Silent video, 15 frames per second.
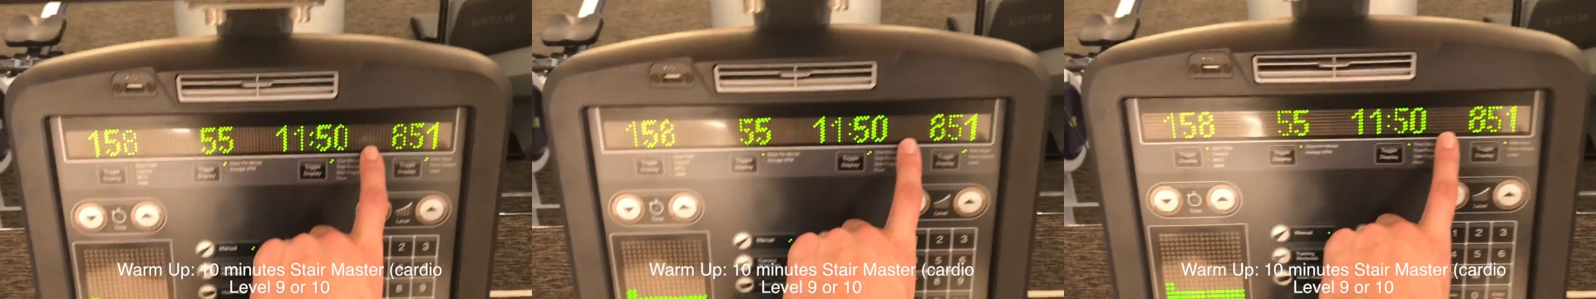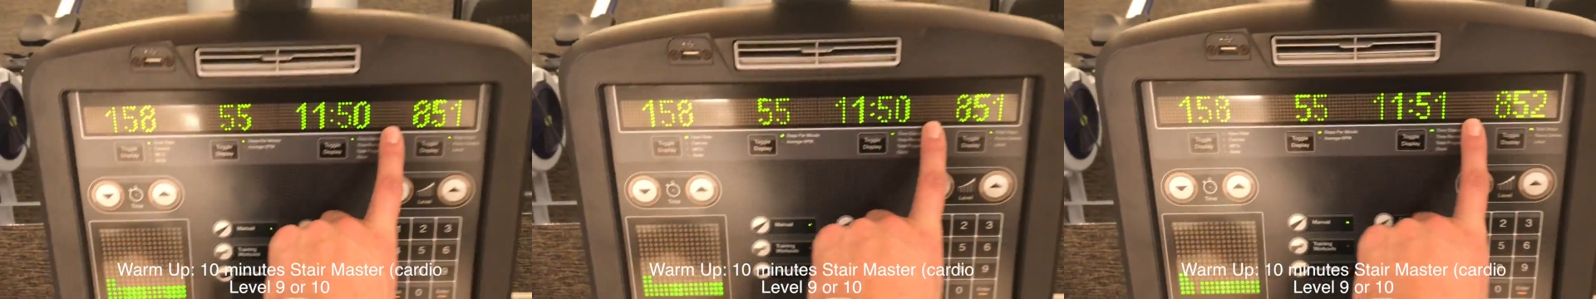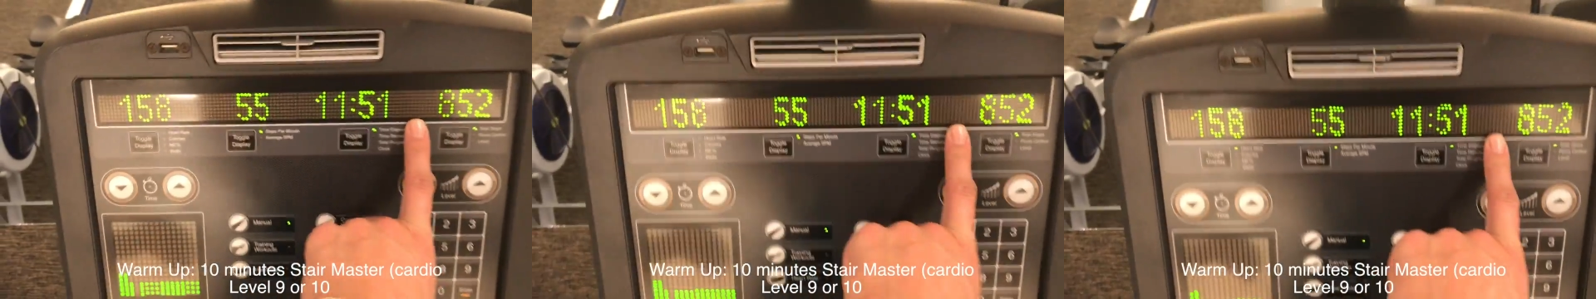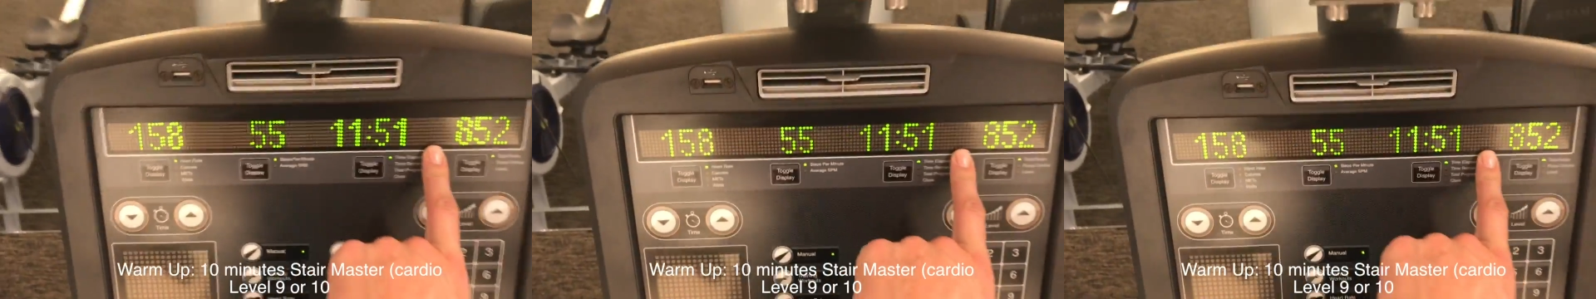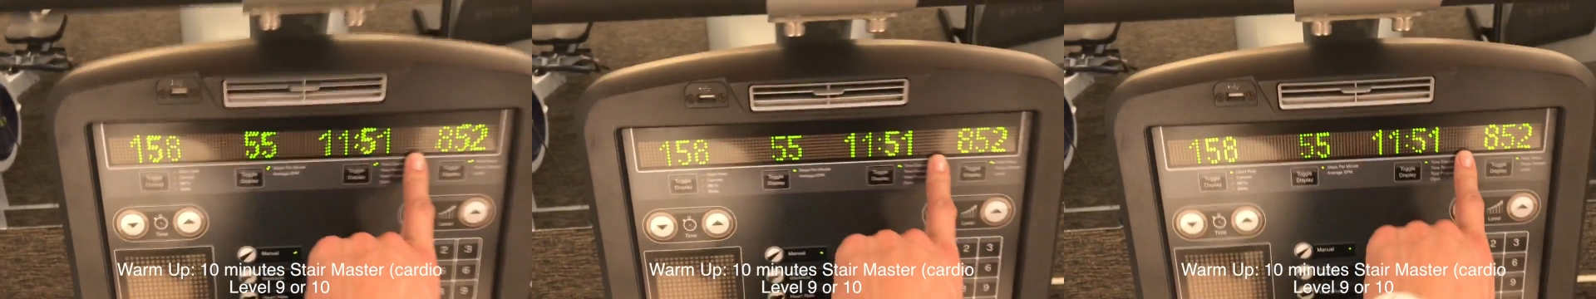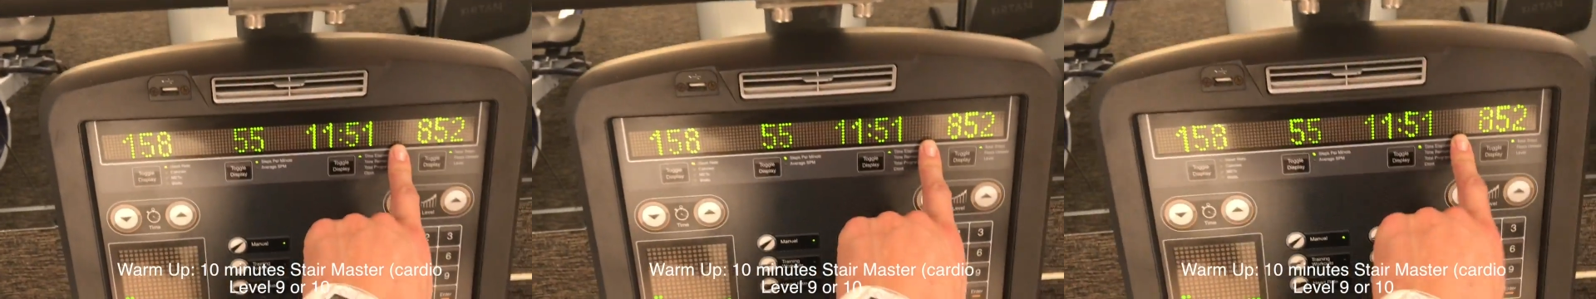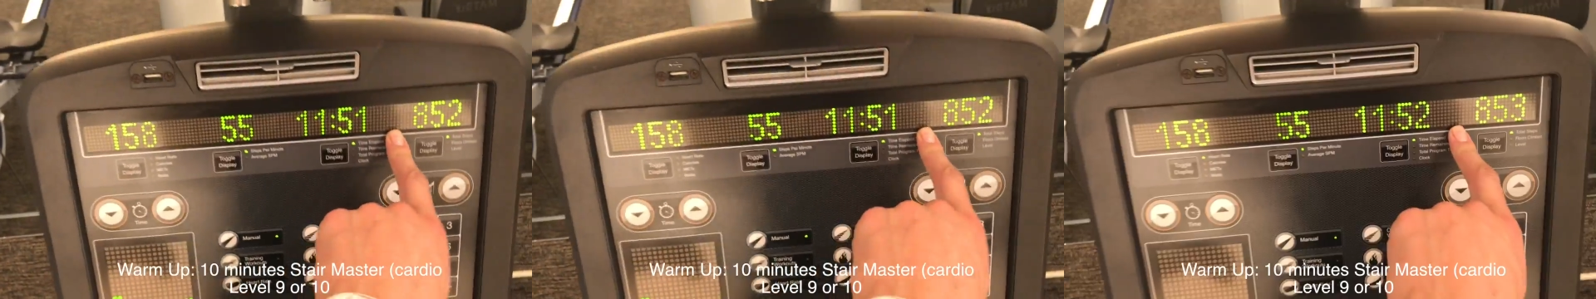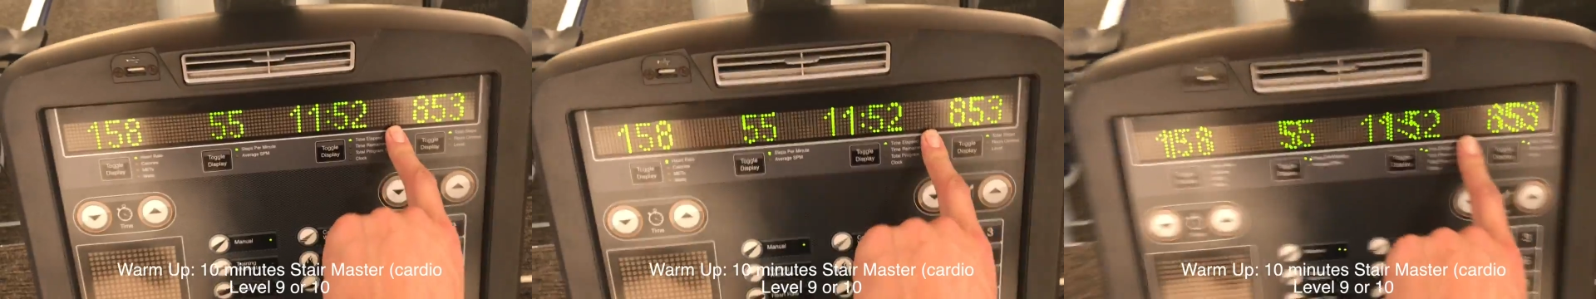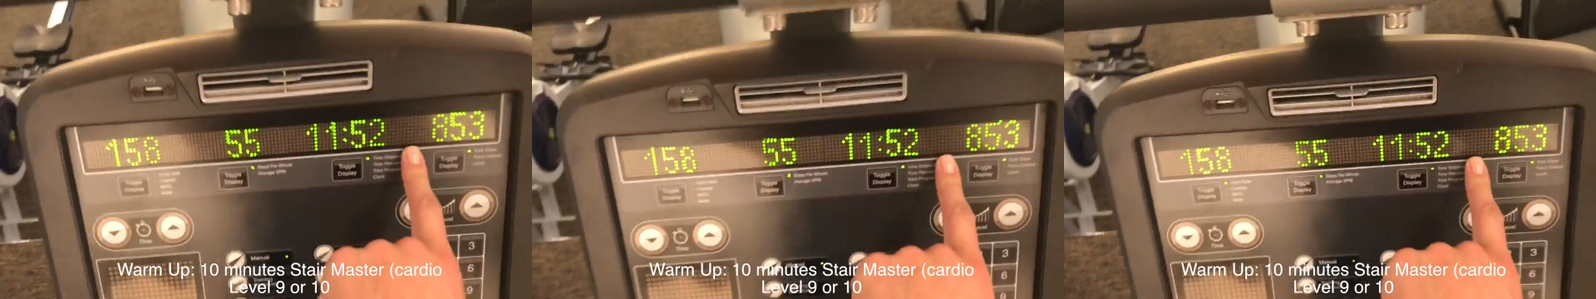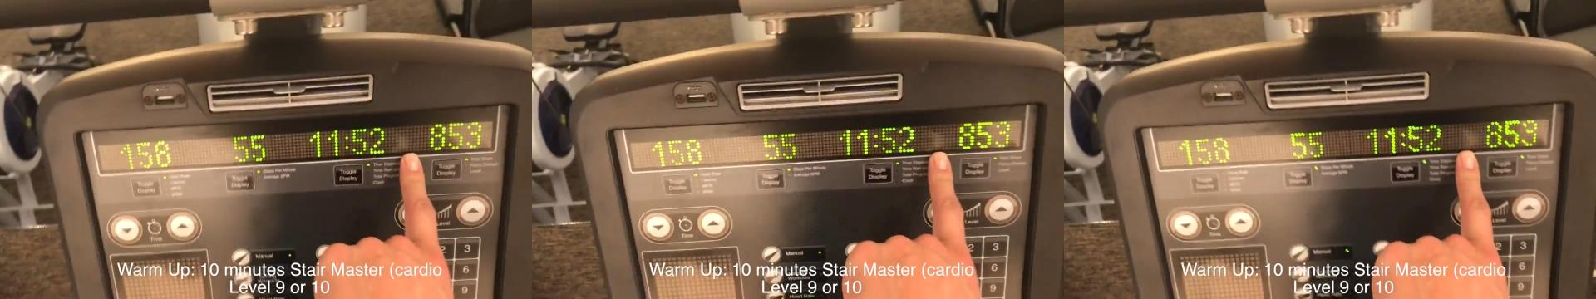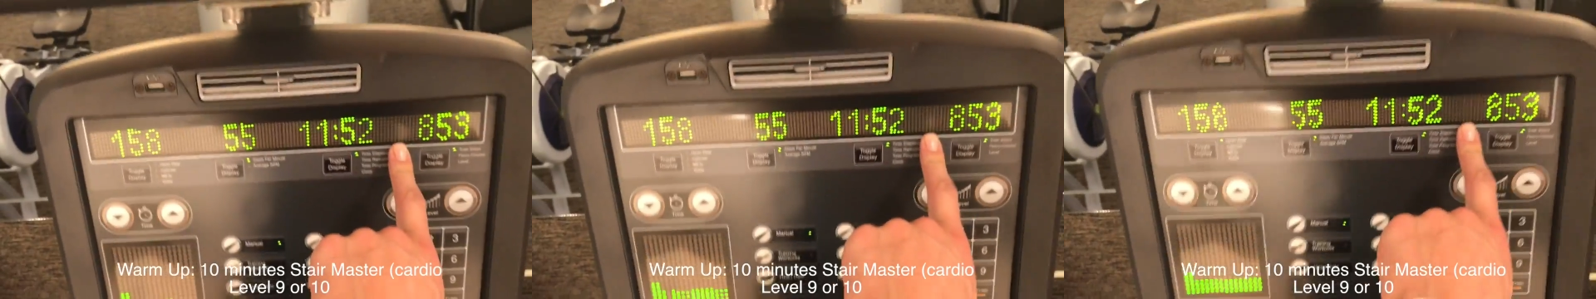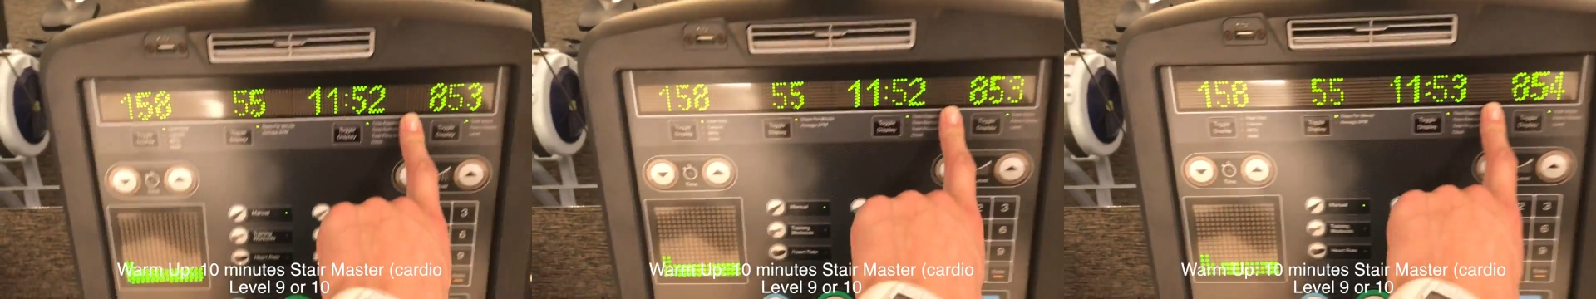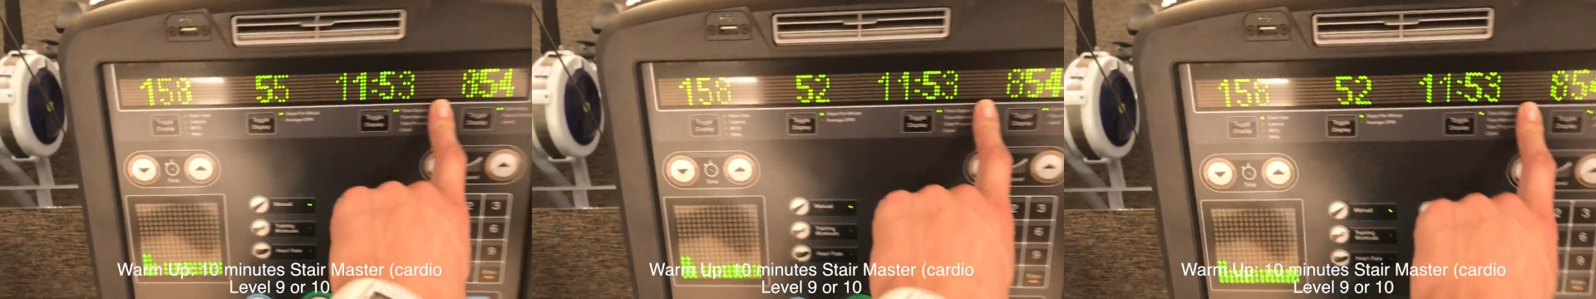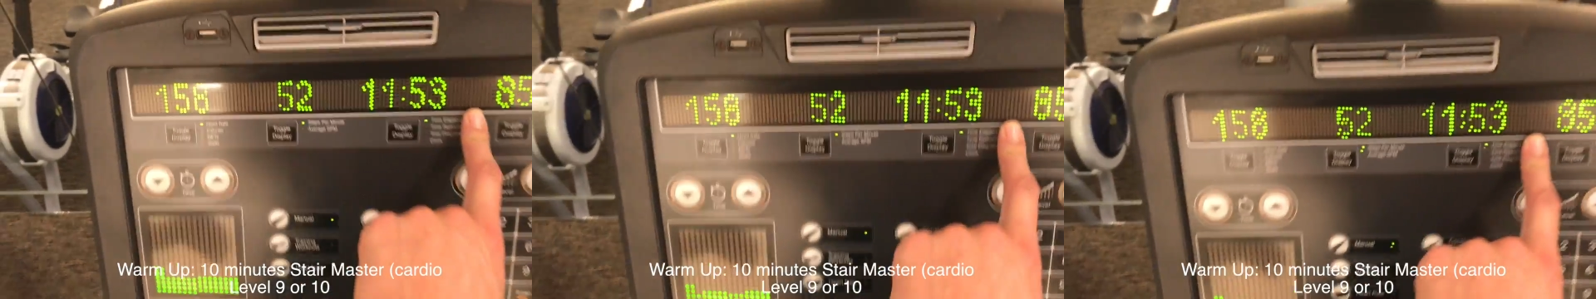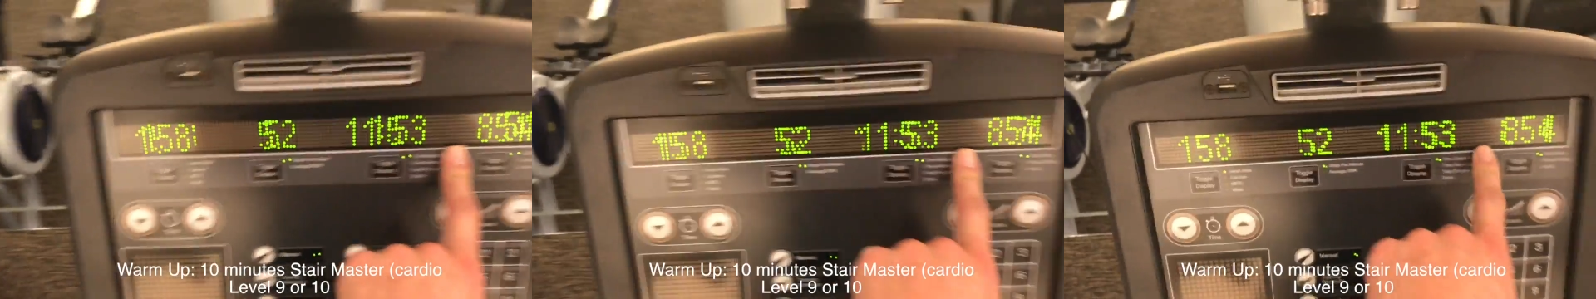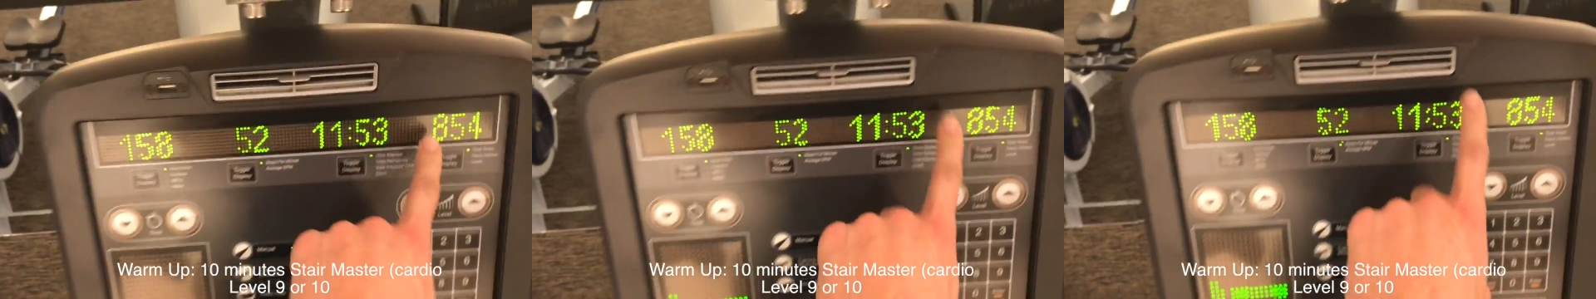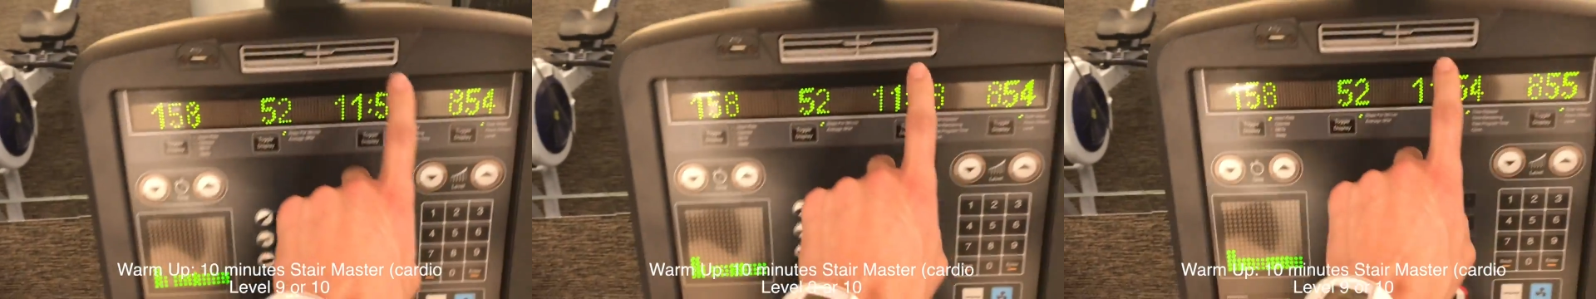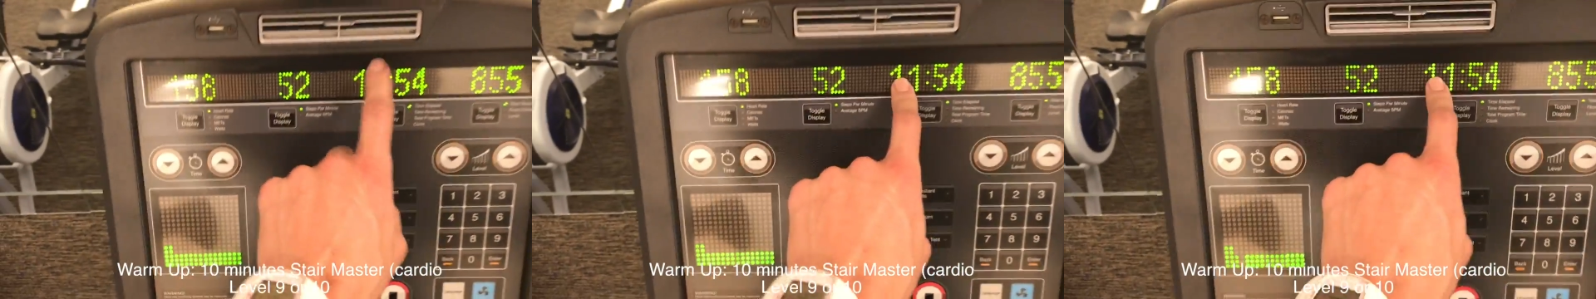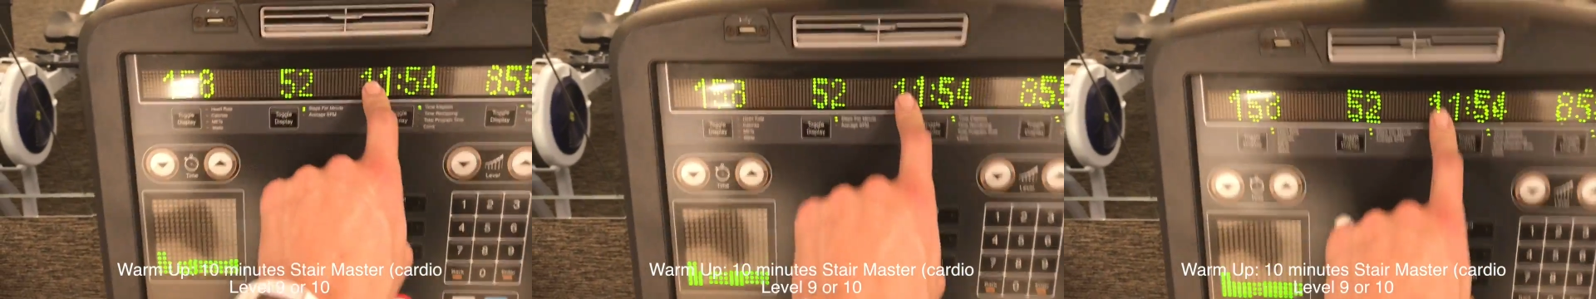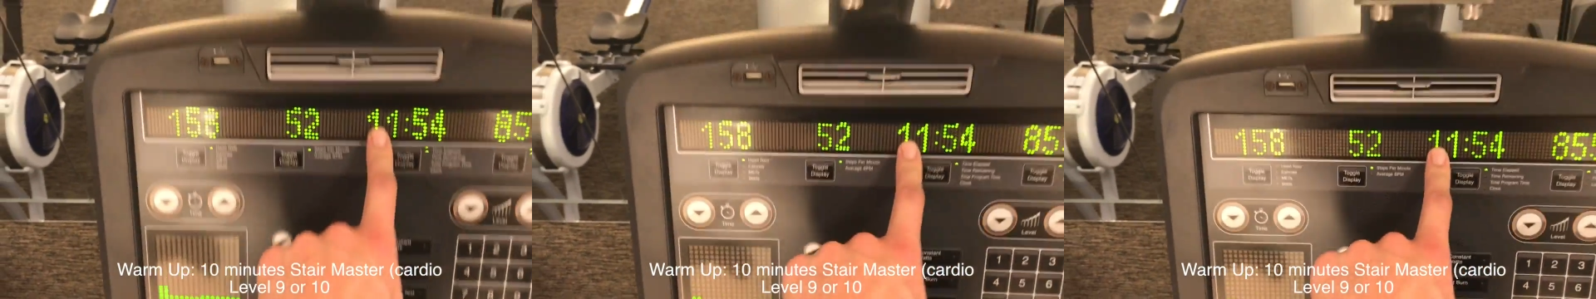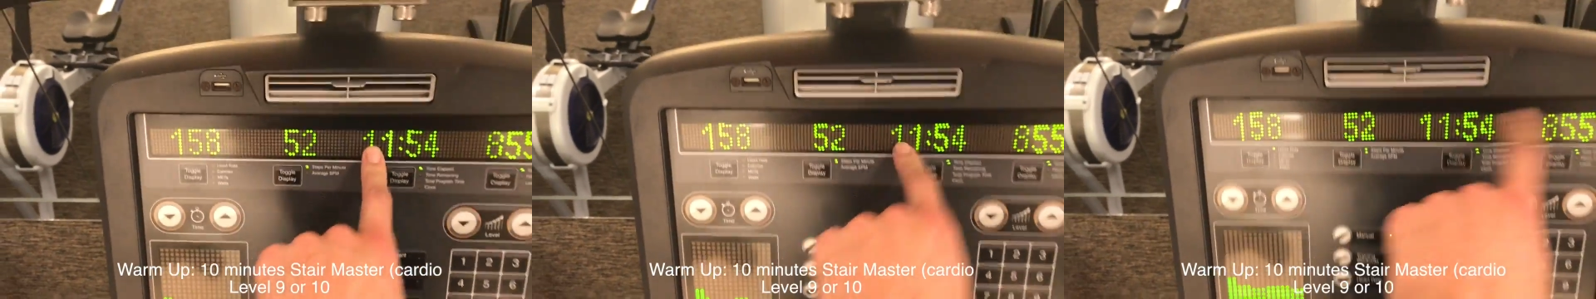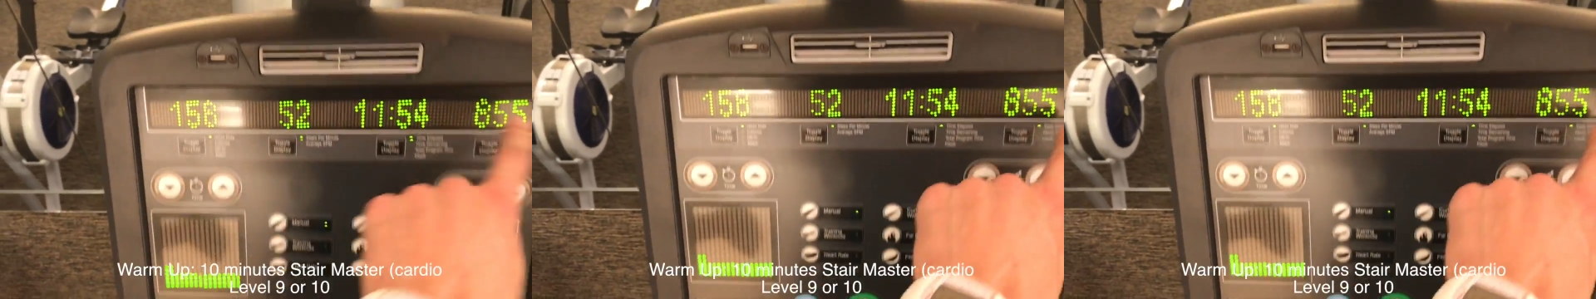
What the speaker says: No face is visible, so there are no lips to read.